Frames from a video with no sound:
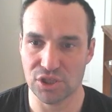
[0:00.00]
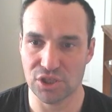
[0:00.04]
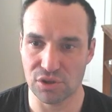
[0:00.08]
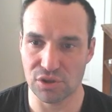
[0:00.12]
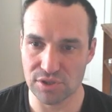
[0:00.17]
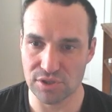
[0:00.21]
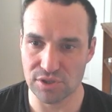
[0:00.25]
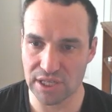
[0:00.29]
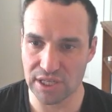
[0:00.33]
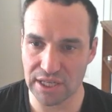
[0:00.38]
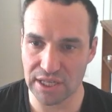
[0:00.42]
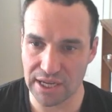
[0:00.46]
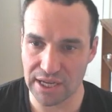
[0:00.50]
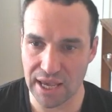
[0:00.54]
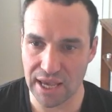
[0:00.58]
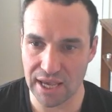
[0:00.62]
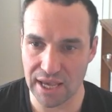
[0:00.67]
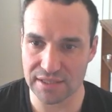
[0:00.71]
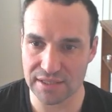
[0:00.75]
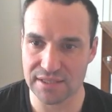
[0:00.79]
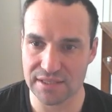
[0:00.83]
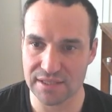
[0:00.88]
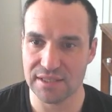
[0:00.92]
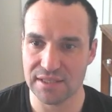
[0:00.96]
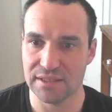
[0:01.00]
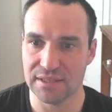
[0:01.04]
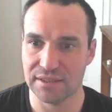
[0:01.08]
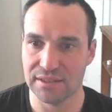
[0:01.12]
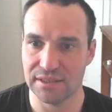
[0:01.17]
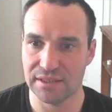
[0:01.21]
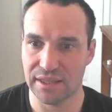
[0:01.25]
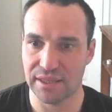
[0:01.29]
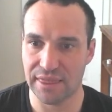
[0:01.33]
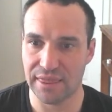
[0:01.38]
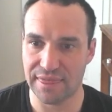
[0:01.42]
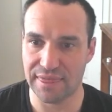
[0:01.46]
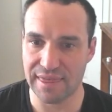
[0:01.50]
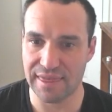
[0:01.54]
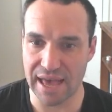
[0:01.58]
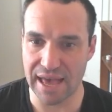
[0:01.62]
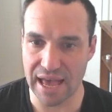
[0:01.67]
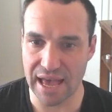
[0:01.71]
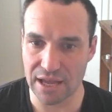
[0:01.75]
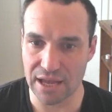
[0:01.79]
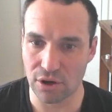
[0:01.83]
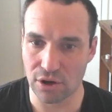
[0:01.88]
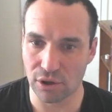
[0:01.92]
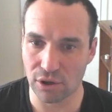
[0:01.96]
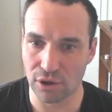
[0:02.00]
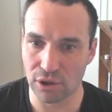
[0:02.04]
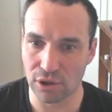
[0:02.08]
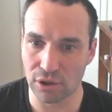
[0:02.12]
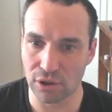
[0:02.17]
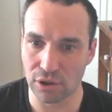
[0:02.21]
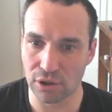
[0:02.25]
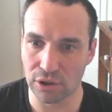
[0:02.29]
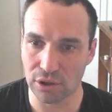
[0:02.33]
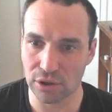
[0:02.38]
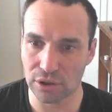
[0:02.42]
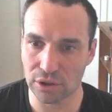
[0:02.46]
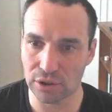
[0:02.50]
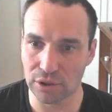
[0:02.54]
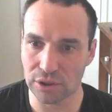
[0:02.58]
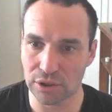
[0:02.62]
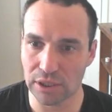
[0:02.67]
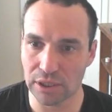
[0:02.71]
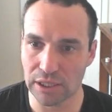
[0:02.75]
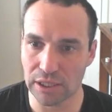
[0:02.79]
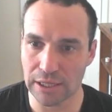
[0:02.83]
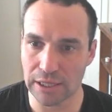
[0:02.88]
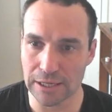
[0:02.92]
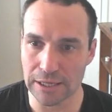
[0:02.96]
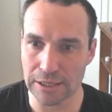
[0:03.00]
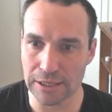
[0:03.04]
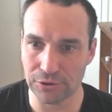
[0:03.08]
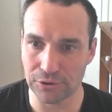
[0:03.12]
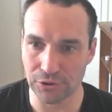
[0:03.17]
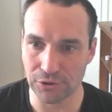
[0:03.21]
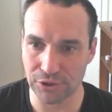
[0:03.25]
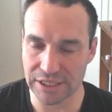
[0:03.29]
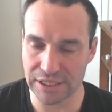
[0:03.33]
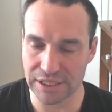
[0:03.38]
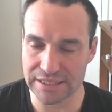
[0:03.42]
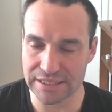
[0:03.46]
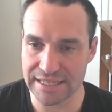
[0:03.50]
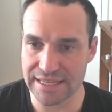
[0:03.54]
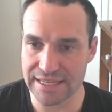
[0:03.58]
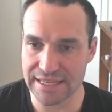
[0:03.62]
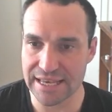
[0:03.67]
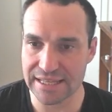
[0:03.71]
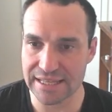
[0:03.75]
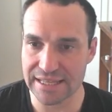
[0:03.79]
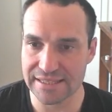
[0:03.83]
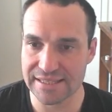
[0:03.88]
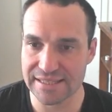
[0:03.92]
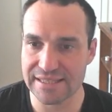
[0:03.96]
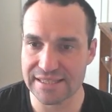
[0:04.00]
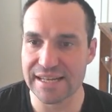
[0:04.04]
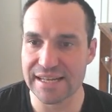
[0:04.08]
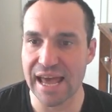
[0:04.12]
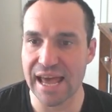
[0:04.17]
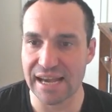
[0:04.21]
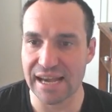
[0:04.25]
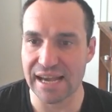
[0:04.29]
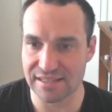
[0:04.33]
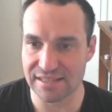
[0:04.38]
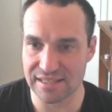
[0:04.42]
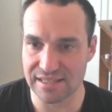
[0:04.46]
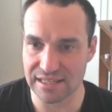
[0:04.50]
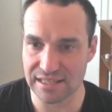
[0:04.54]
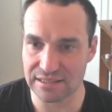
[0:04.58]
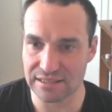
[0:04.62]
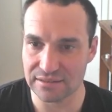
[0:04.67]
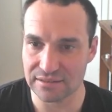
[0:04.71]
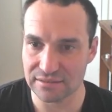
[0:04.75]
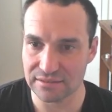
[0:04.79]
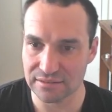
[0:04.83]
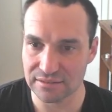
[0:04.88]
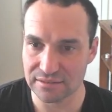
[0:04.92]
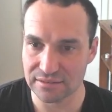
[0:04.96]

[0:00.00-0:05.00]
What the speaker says: those nutted hands that are looking to get stacks in